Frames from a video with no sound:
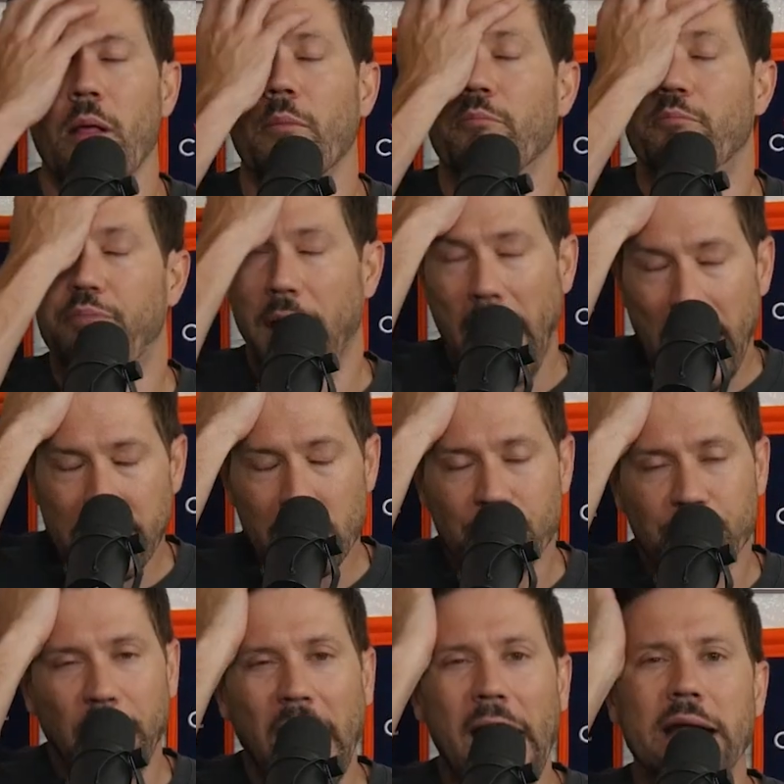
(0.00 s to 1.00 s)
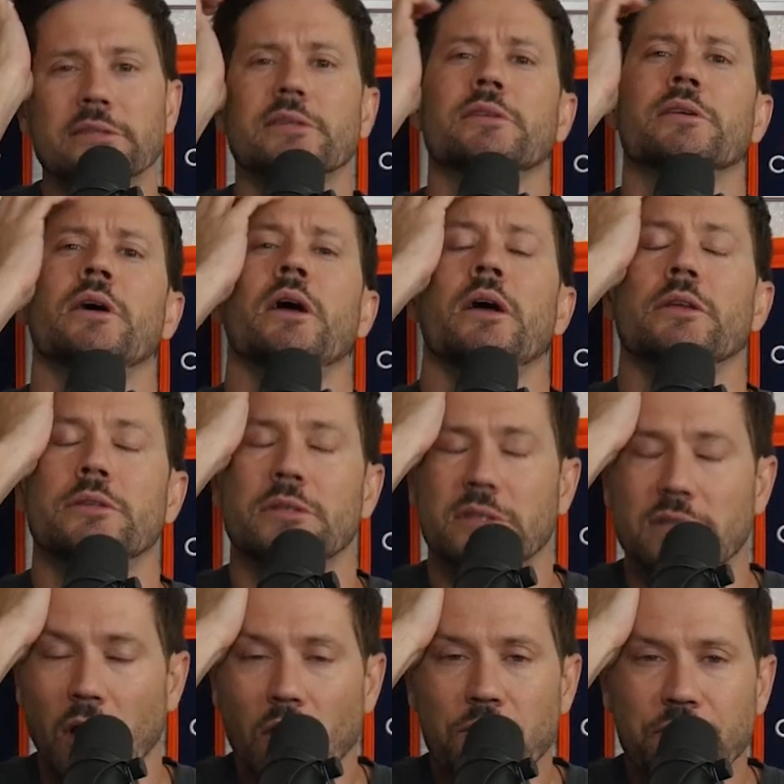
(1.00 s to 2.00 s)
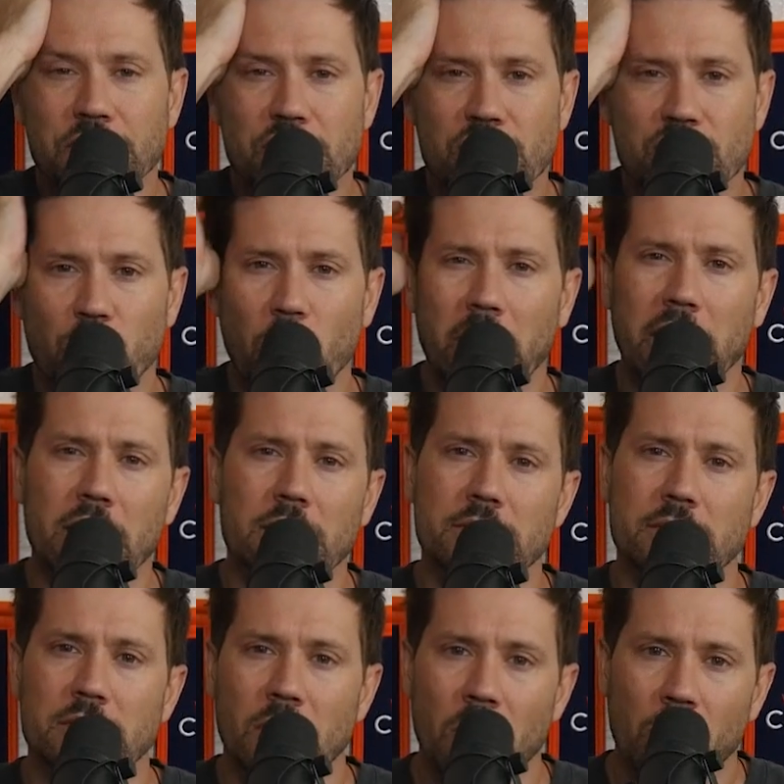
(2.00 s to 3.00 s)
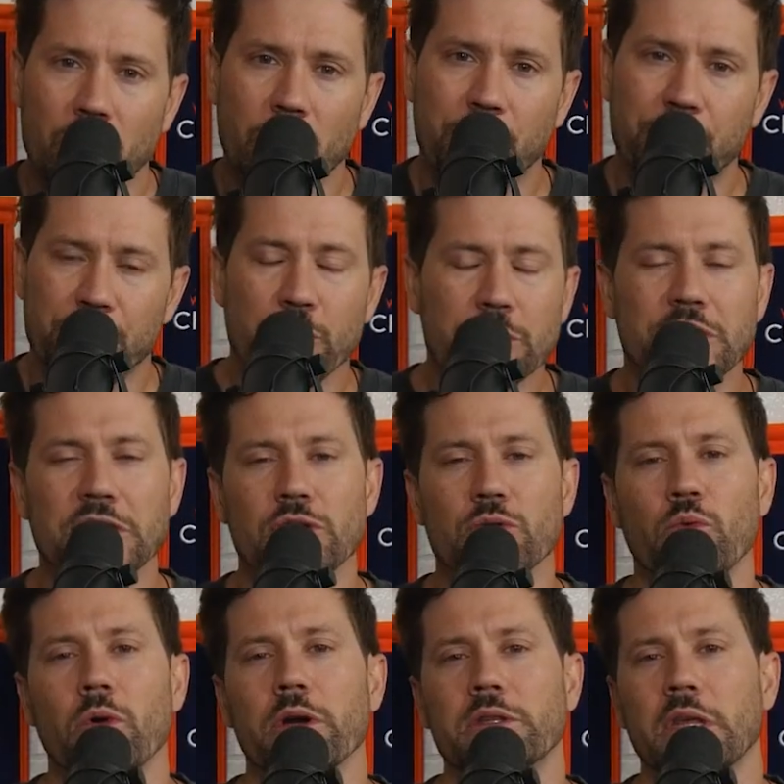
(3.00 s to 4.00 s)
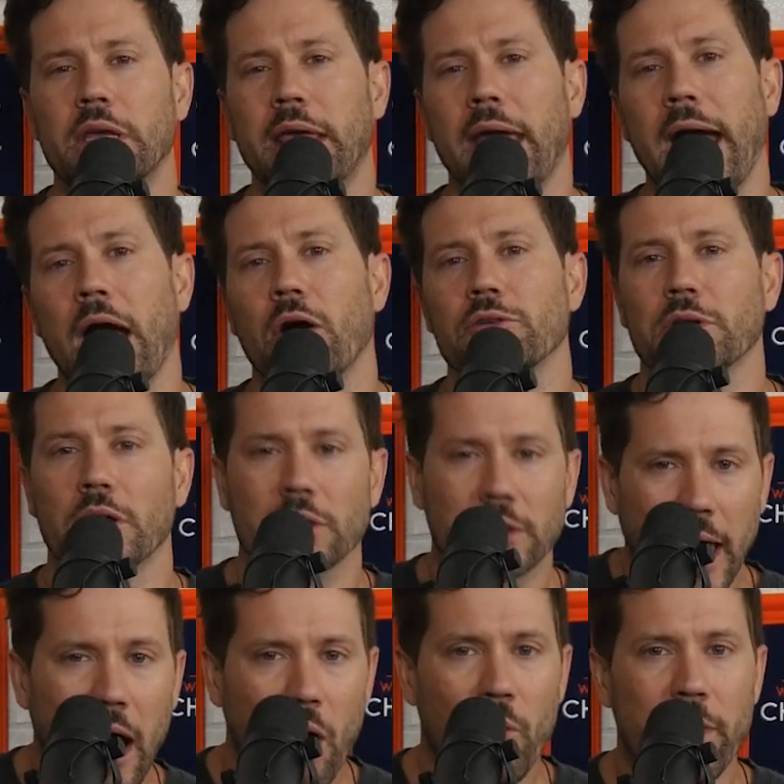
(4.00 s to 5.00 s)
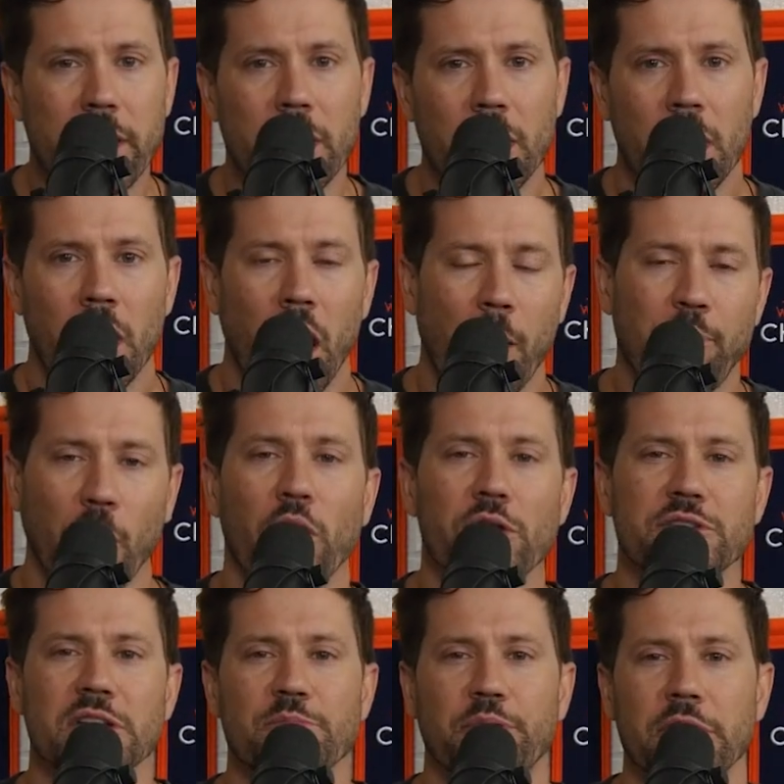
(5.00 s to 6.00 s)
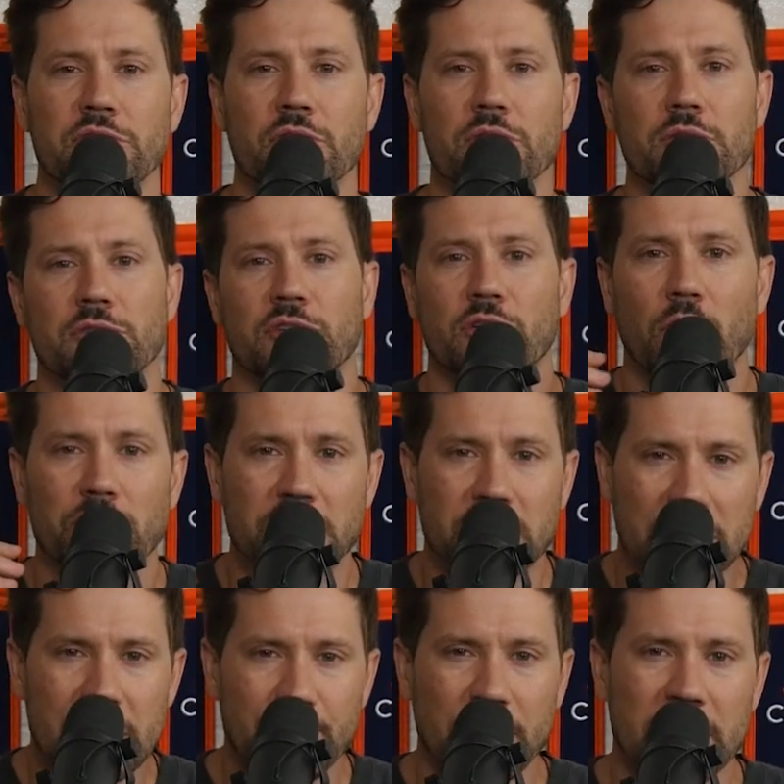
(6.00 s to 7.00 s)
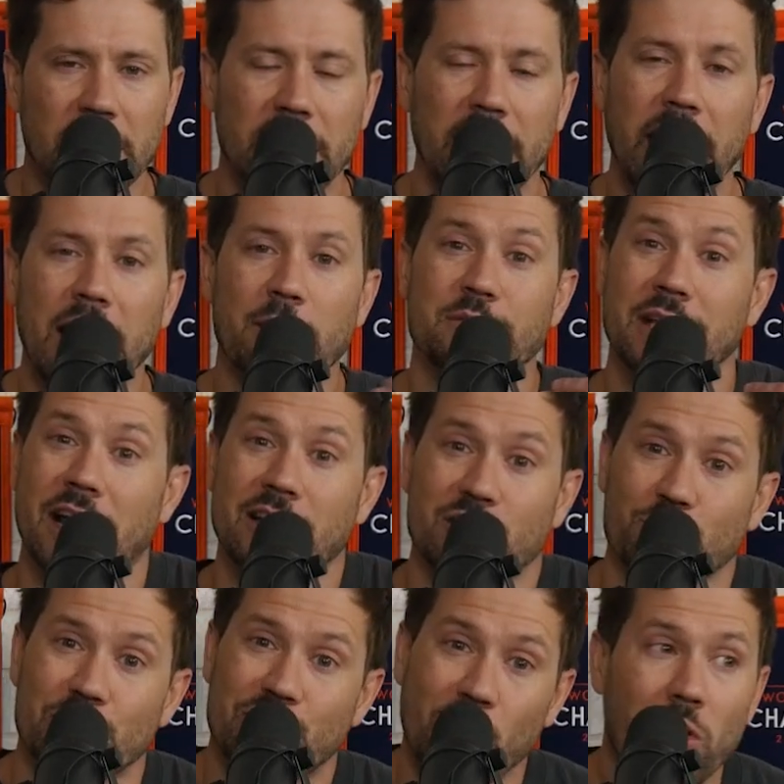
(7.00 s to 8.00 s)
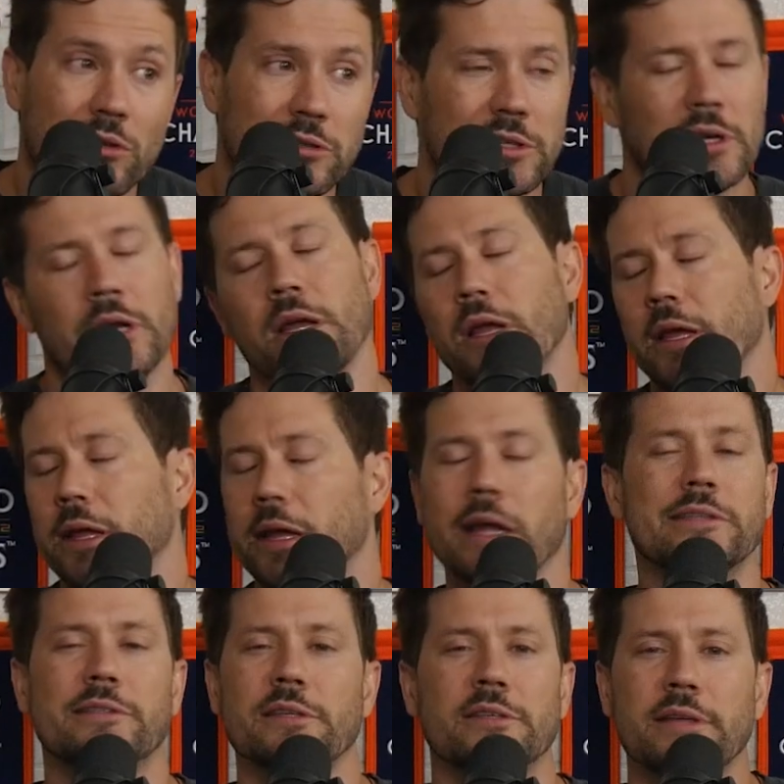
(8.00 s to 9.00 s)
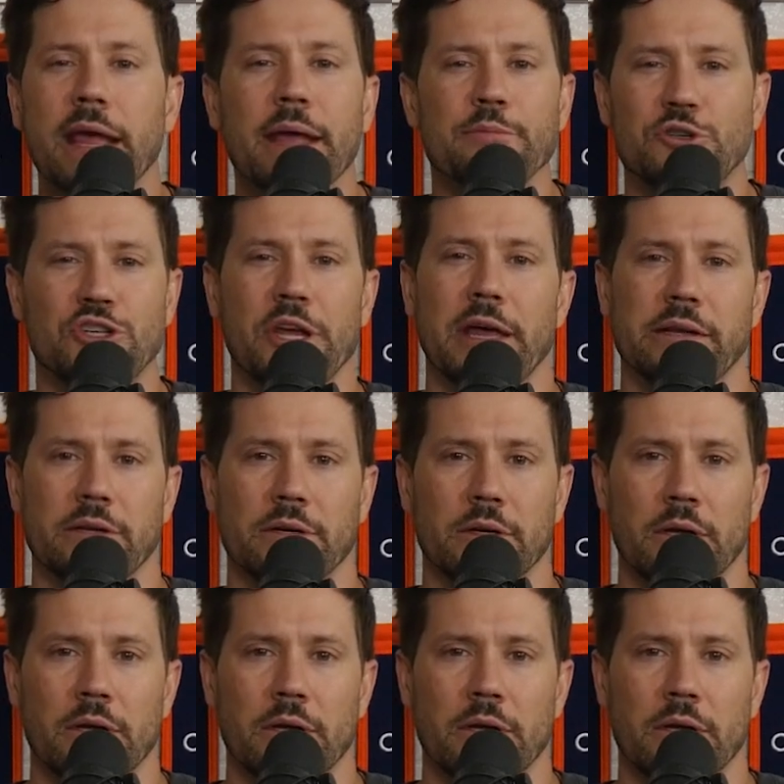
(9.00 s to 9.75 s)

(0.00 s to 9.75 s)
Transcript: Bad at bats, selfish swings, refusing to work the count, allowing opposing pitchers to go deep into games. As a result, it's the same shit.